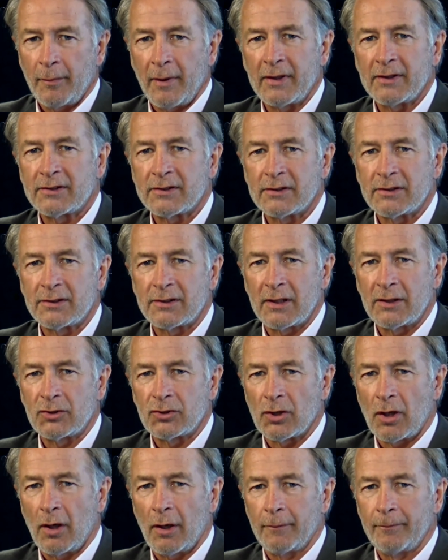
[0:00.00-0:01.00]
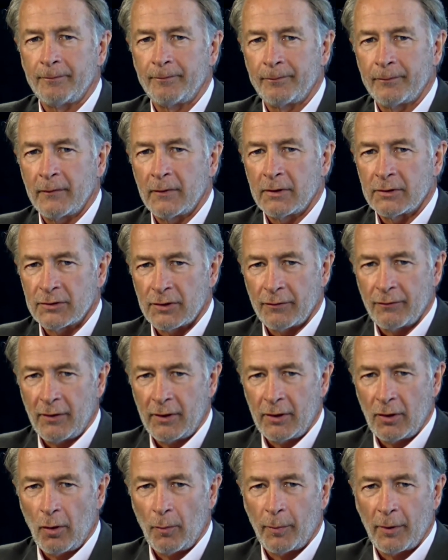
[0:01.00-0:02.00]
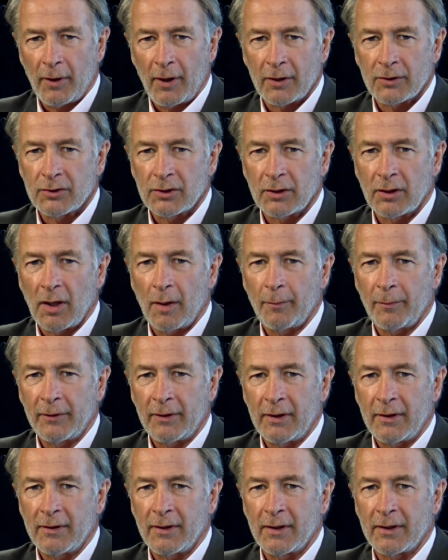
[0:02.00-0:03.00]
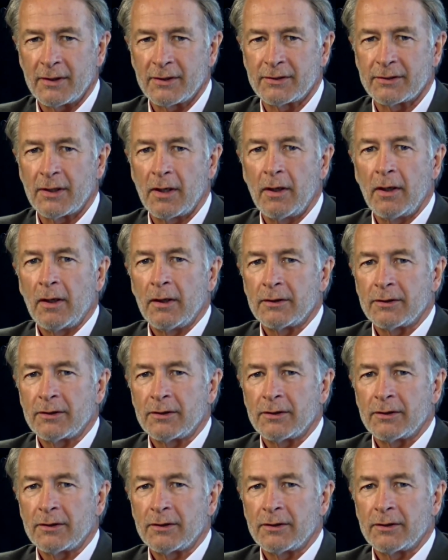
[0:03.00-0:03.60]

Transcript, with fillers: Based in Saint John, it's a video production company that has